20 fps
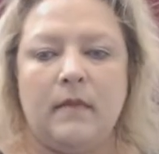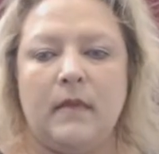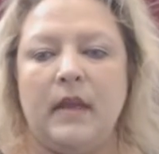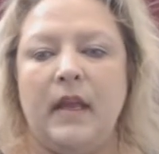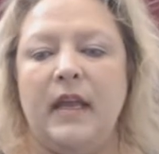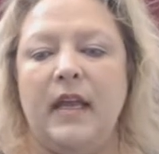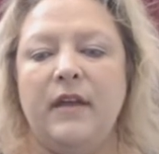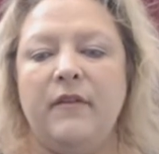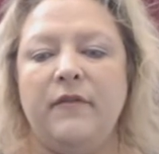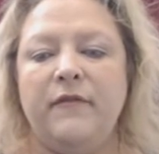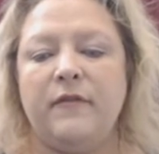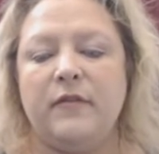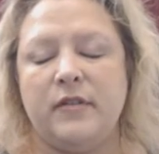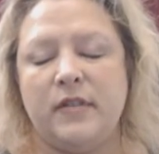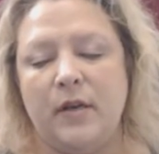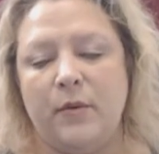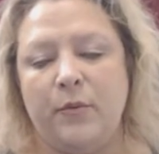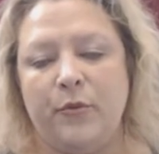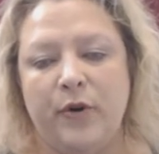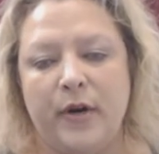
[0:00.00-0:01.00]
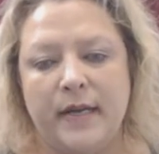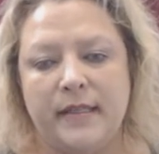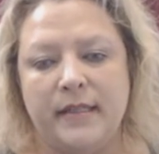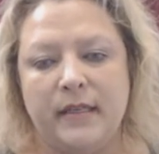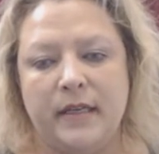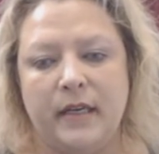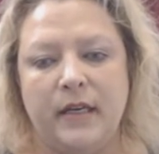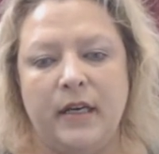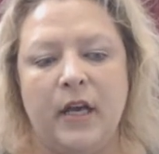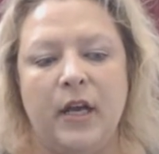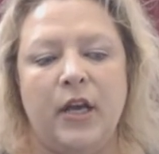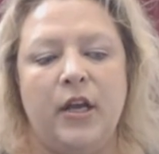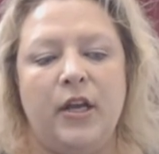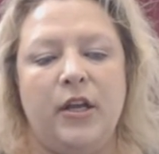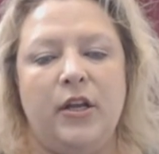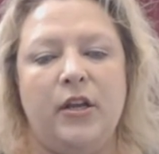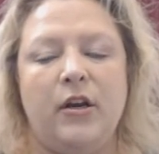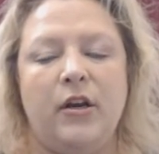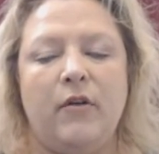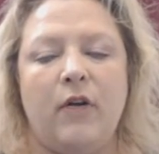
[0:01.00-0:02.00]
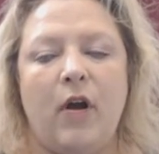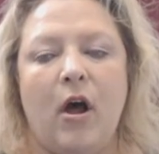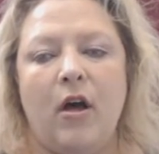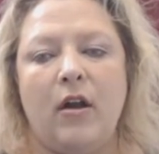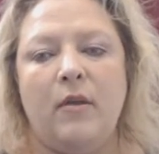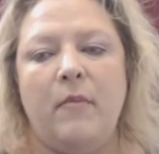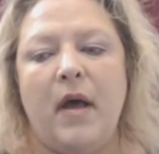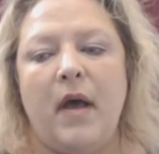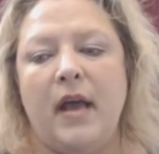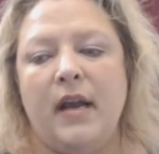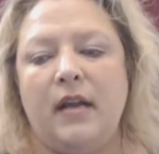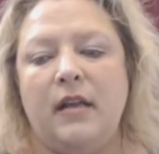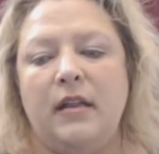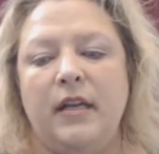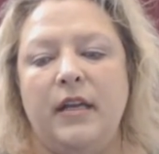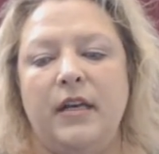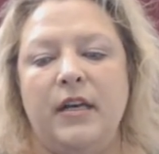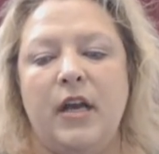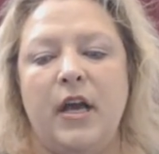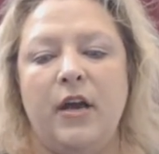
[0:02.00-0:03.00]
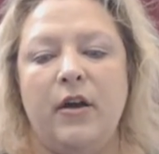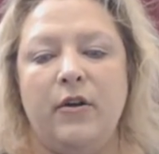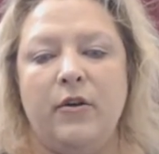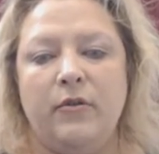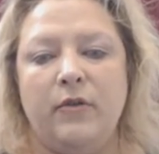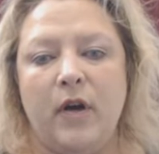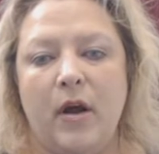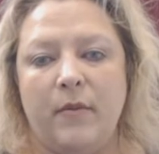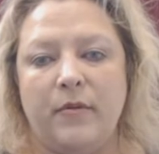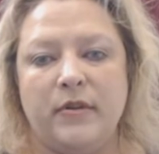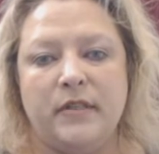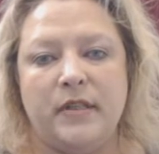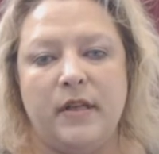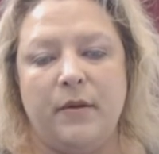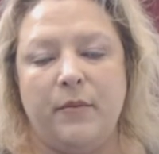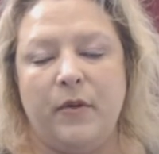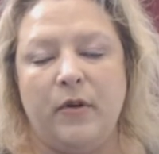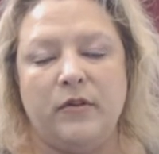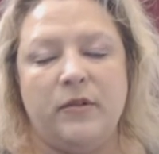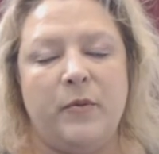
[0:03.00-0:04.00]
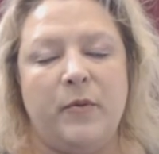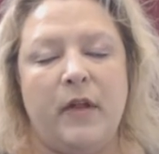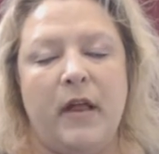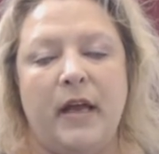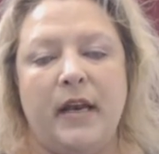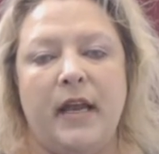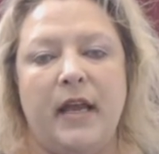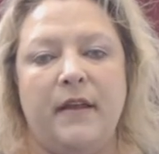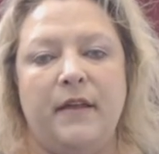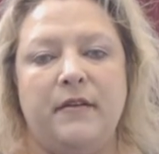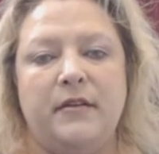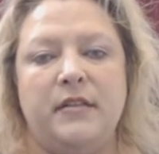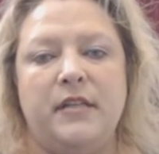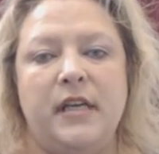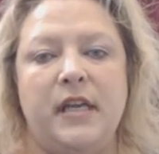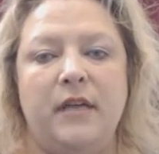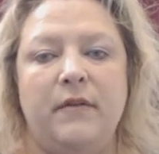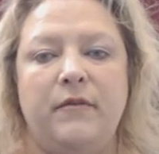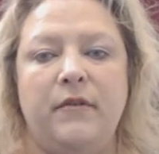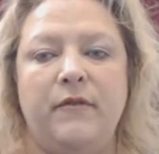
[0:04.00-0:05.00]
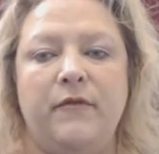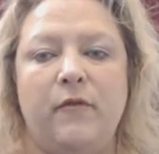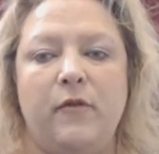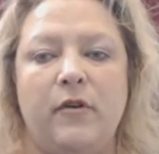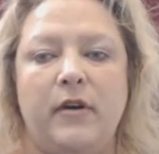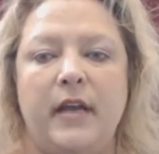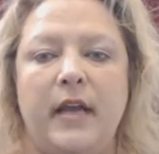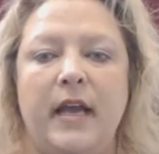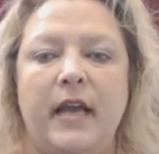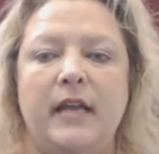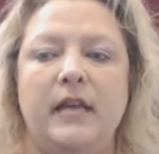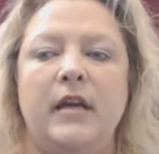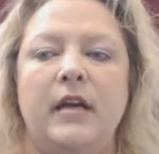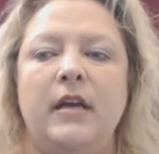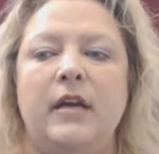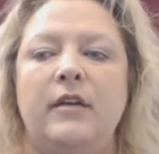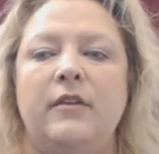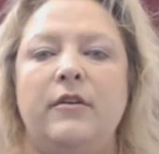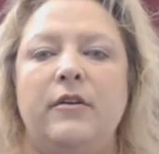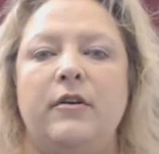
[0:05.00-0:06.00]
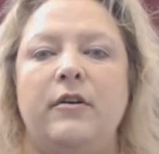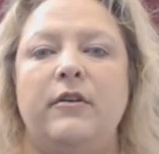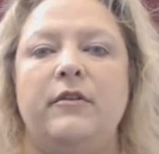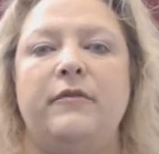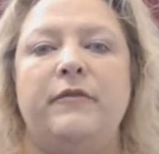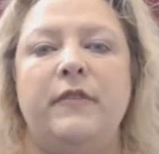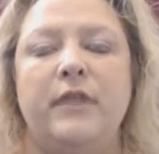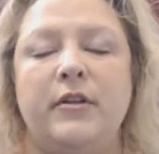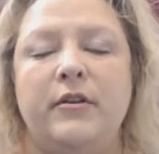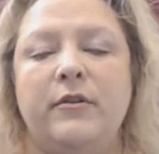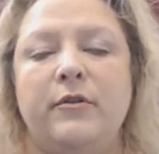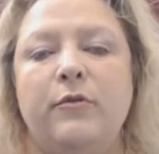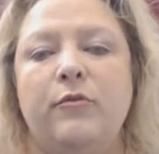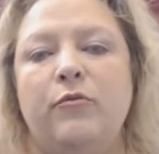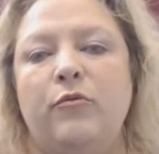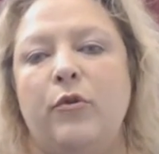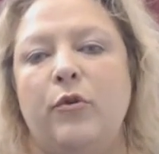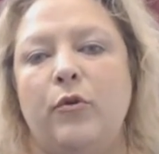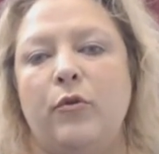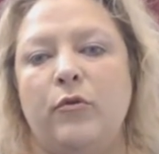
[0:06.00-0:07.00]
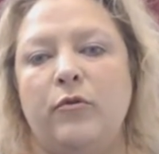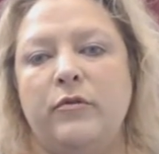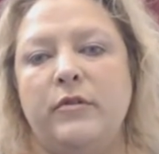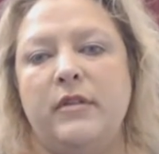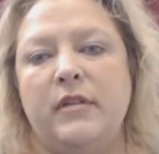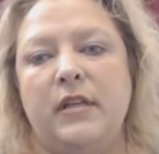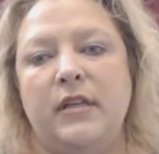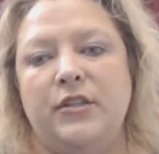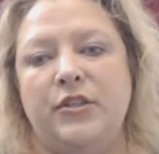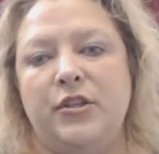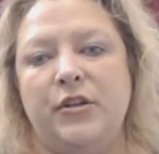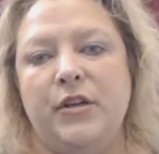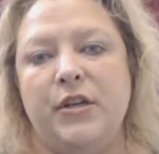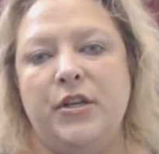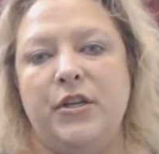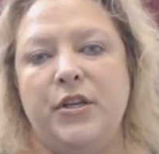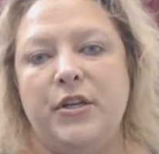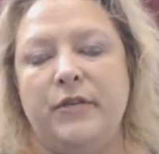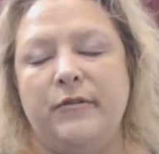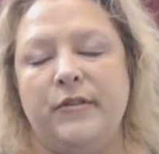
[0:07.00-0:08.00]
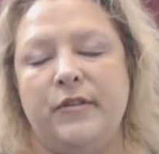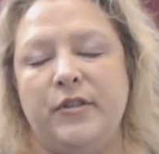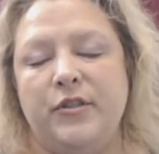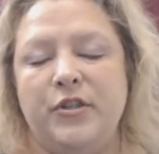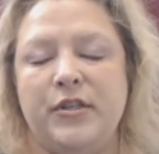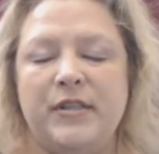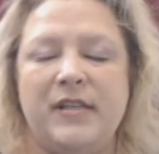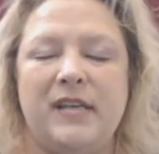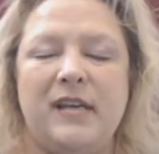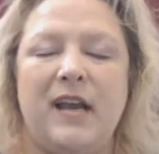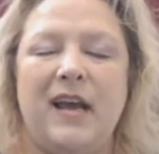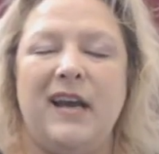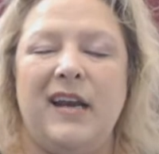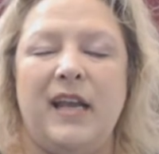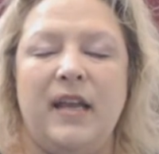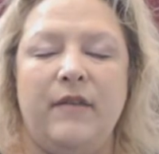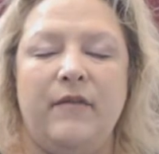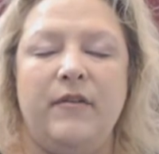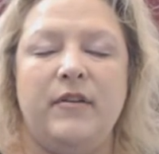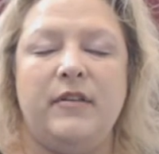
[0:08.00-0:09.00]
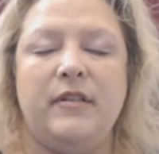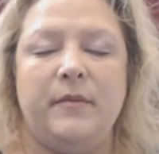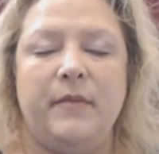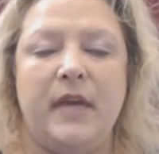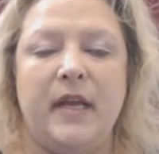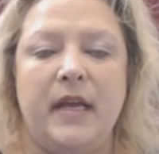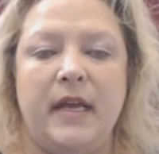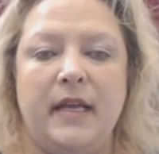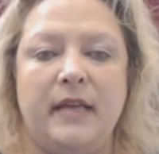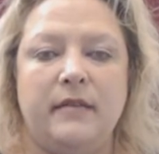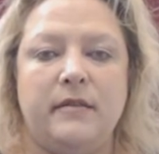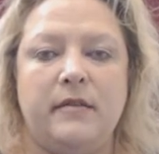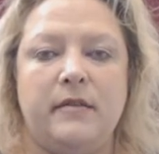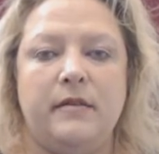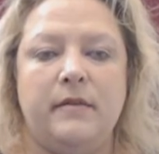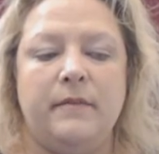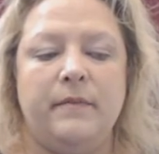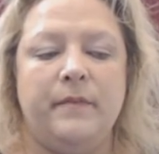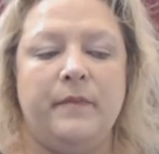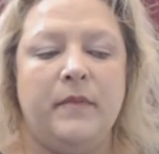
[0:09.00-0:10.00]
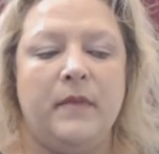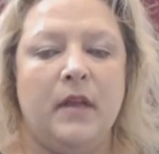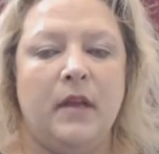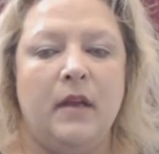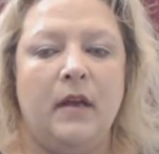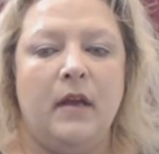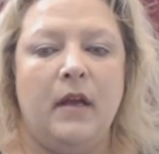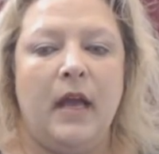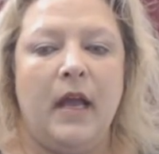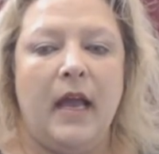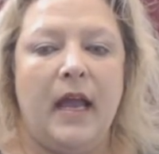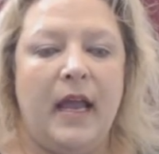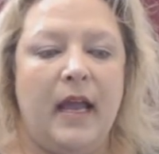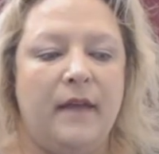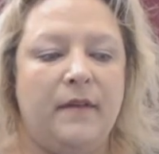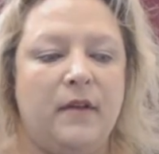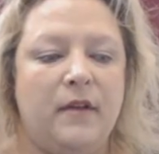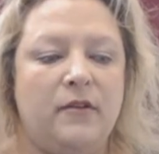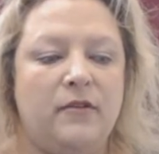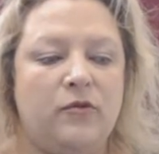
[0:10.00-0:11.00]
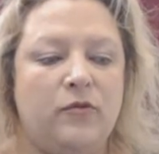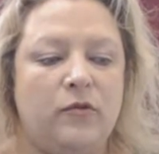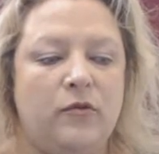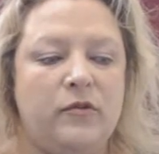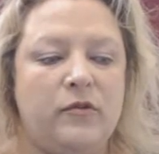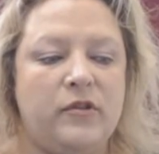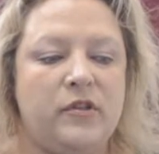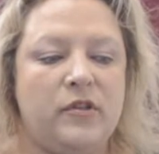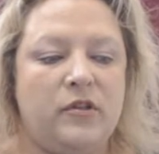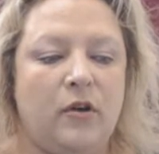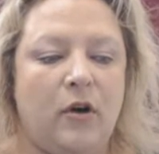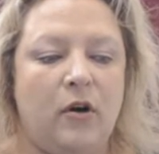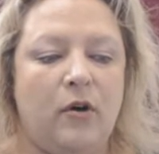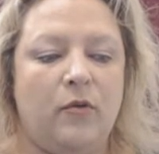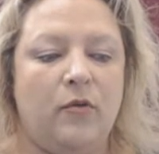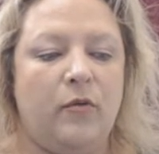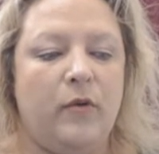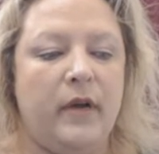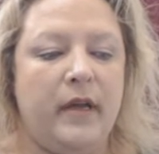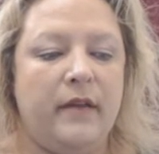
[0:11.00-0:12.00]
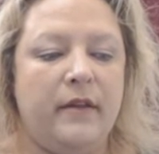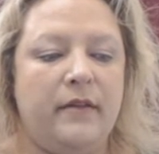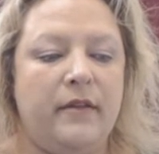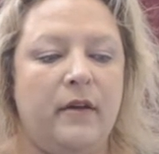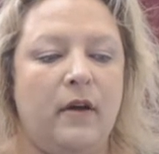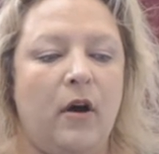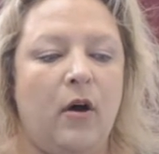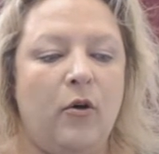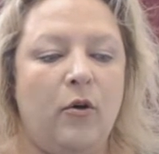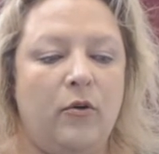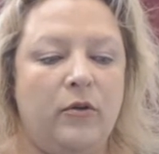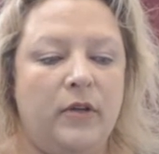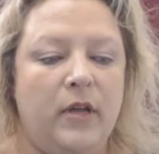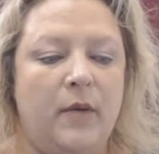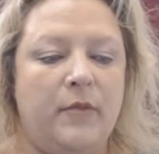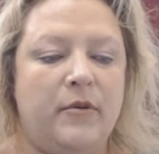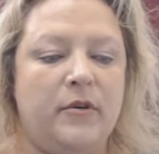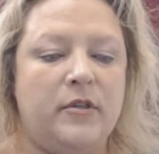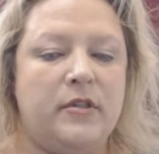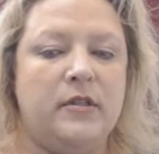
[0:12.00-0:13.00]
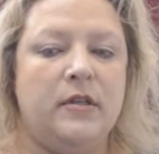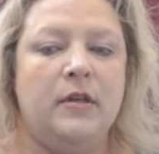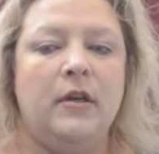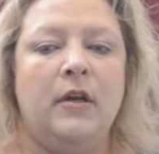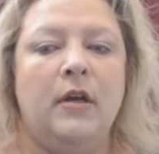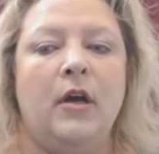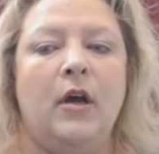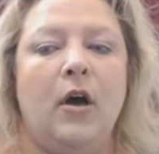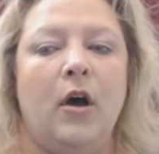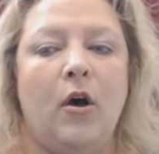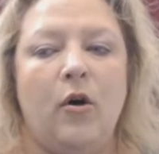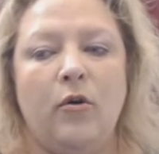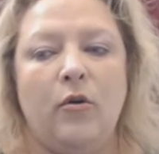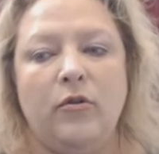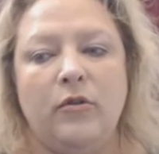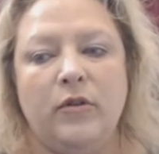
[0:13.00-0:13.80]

If for some reason you don't automatically know numbers that multiply together to give you 48, there are a few rules that you can use just to kind of give you some hints. And those rules start with whole numbers. Whole